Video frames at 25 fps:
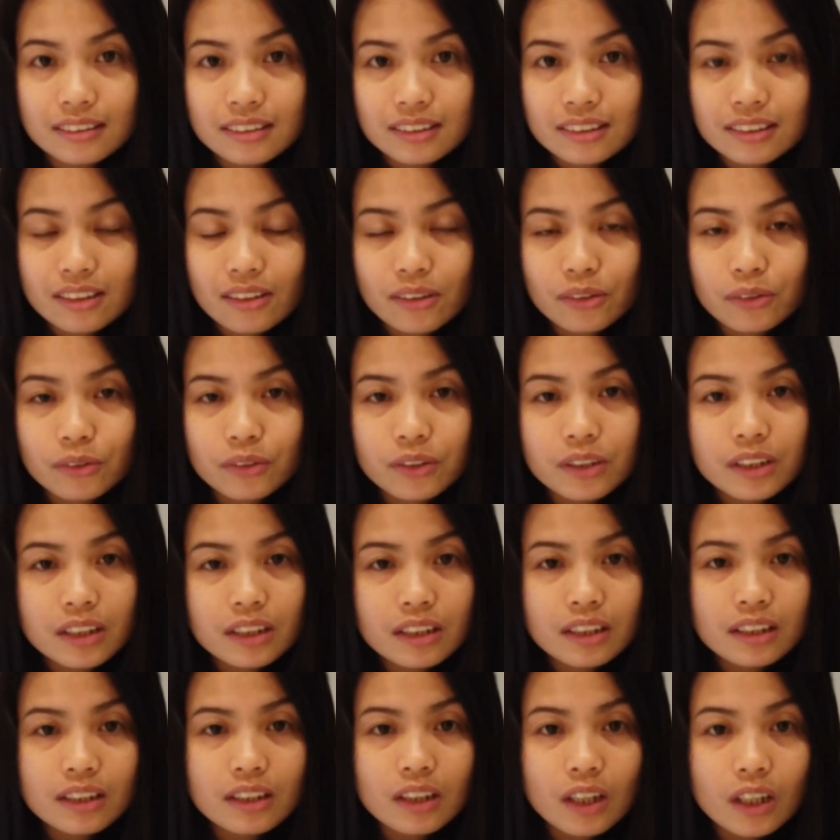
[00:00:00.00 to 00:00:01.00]
So
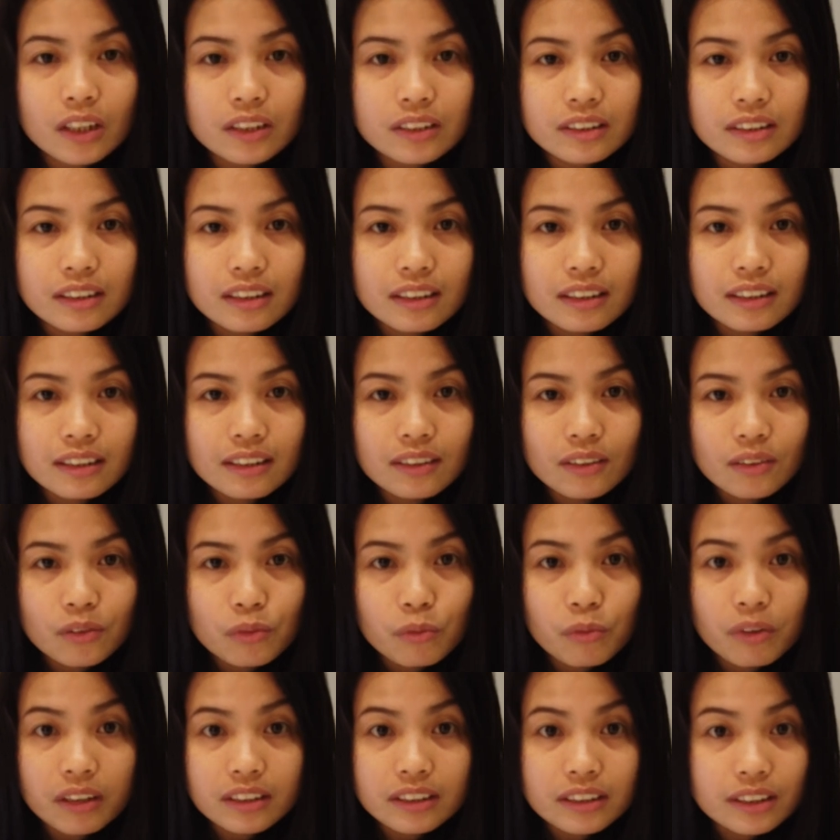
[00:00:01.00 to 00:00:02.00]
he got
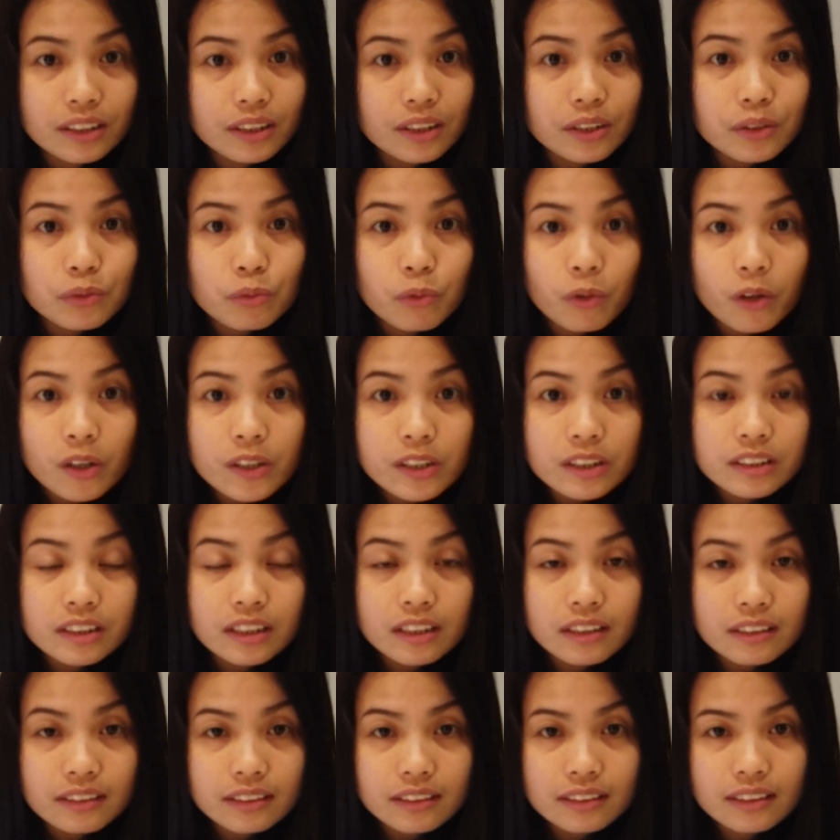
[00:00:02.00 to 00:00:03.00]
what he
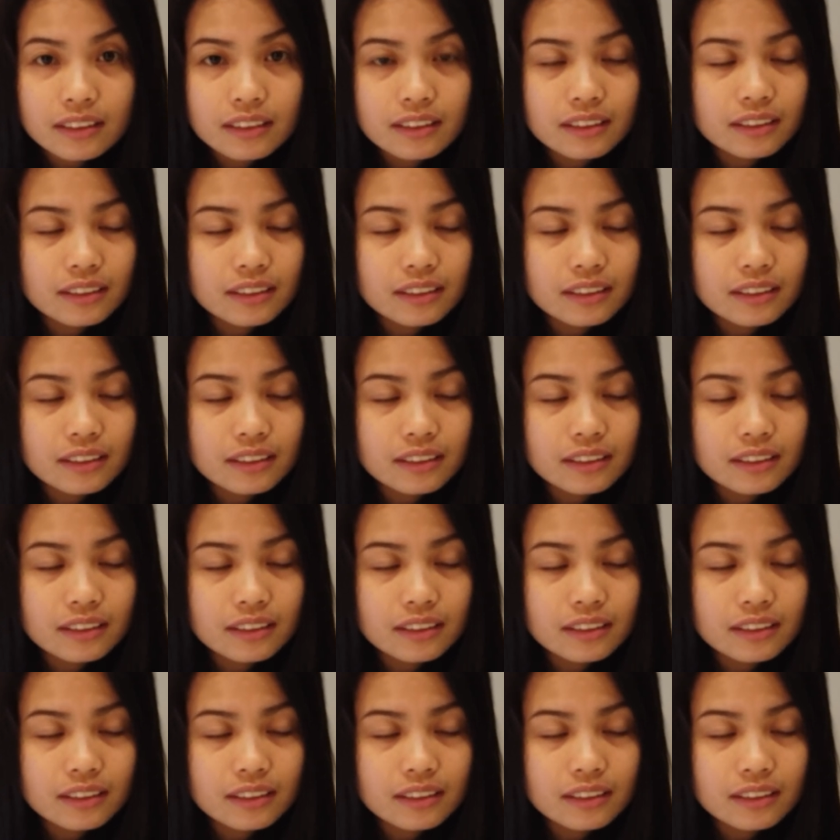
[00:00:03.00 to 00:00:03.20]
wanted.